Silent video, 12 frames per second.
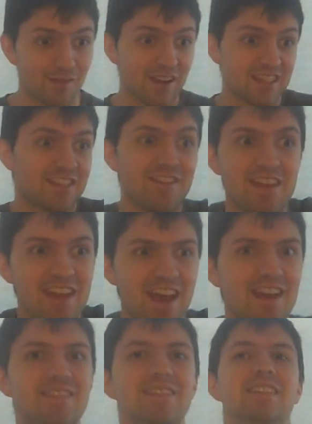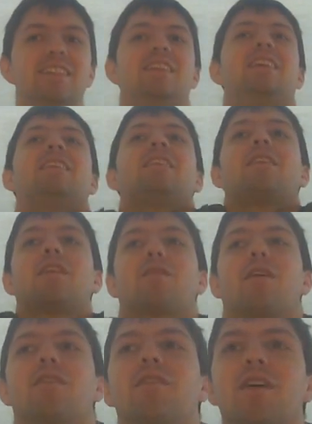the rest of it yet. Getting
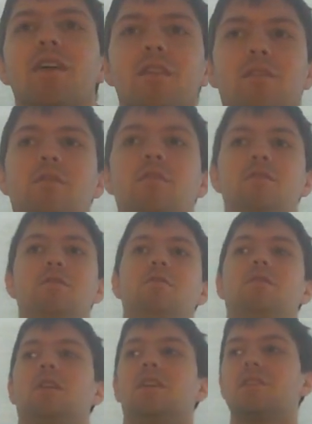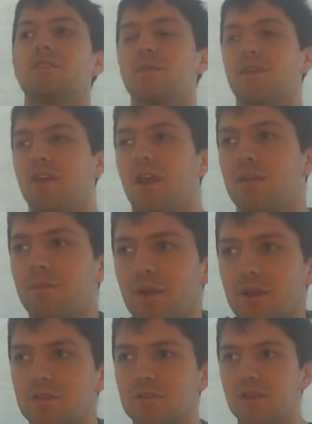around to that. Also, I get to see my
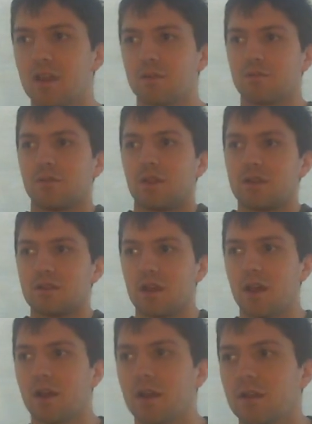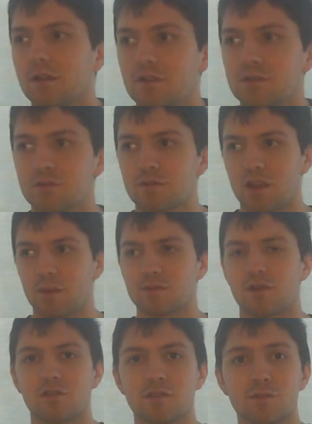chiropractor again when Christmas break comes
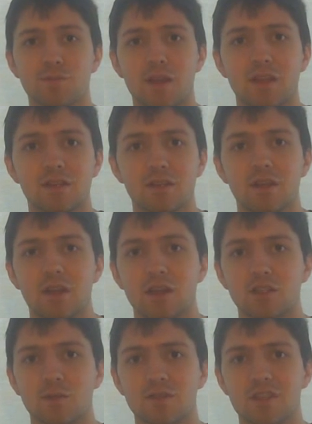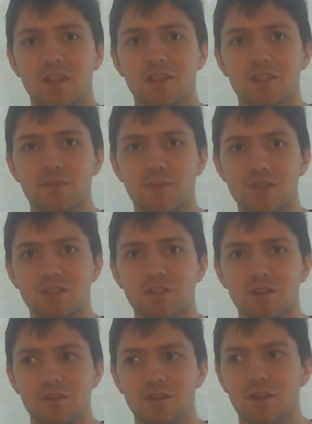around. Christmas break, it's almost the end of the
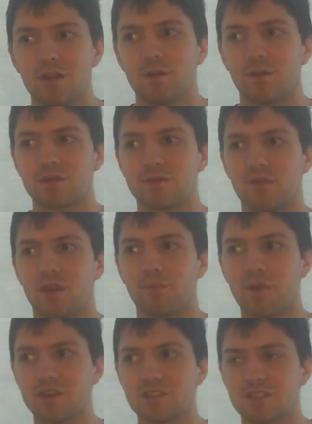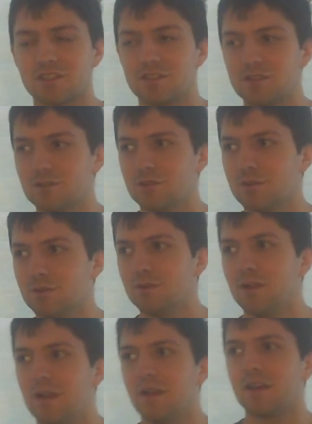semester. I have some final projects to do
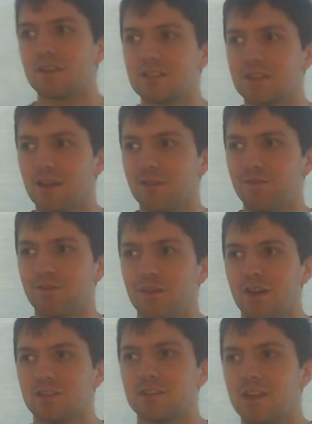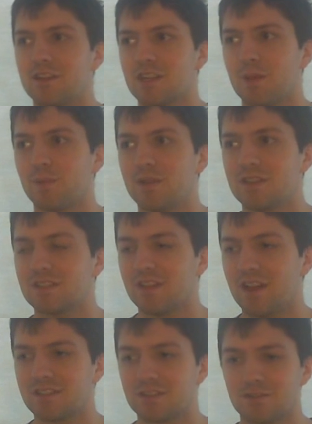and stuff. Today in Japanese
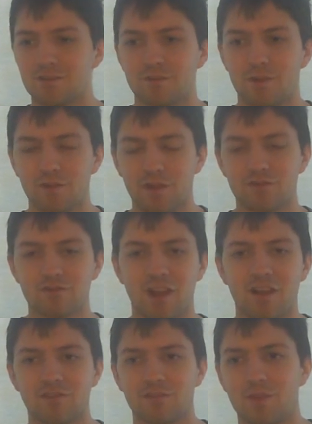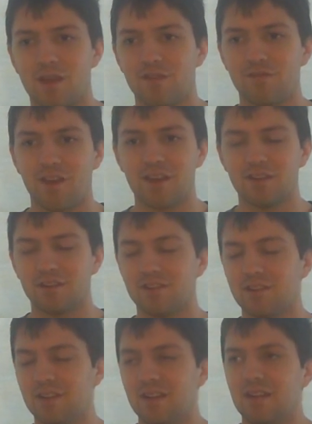class, I turned in my rough draft of my final